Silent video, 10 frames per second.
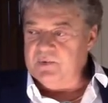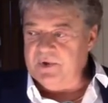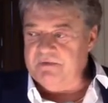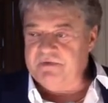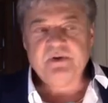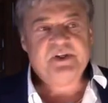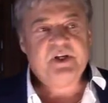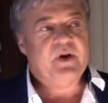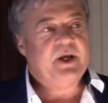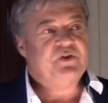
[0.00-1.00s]
reverse
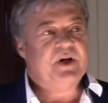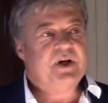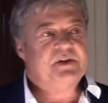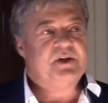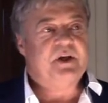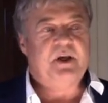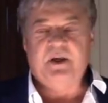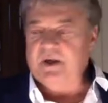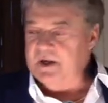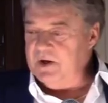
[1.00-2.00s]
out
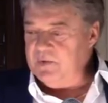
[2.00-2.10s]
HST,